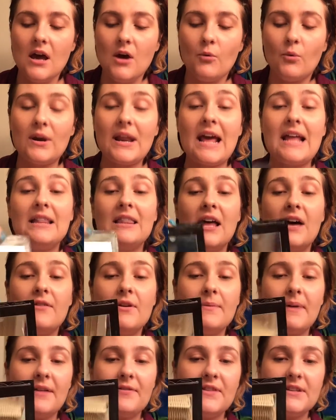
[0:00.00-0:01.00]
what I love
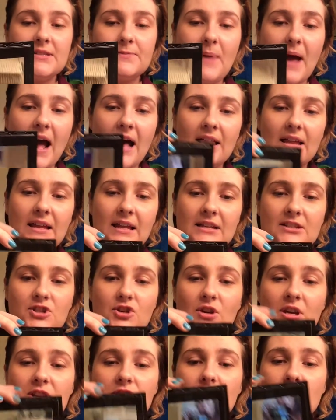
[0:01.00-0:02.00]
about this palette is
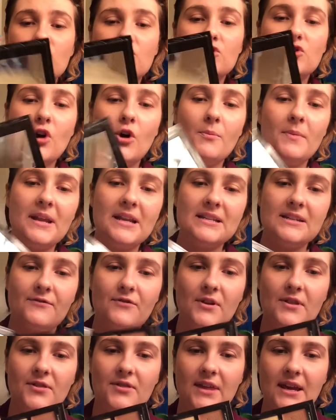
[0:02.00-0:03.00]
you could do so many
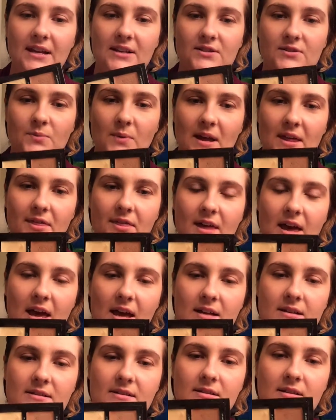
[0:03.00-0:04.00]
different things with
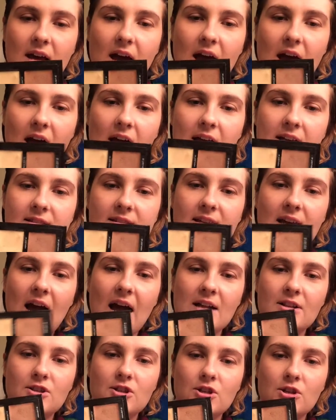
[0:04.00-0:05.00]
it. It's
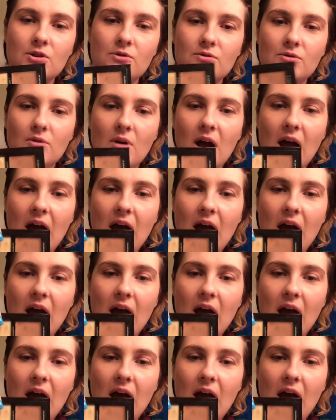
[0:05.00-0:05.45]
got 2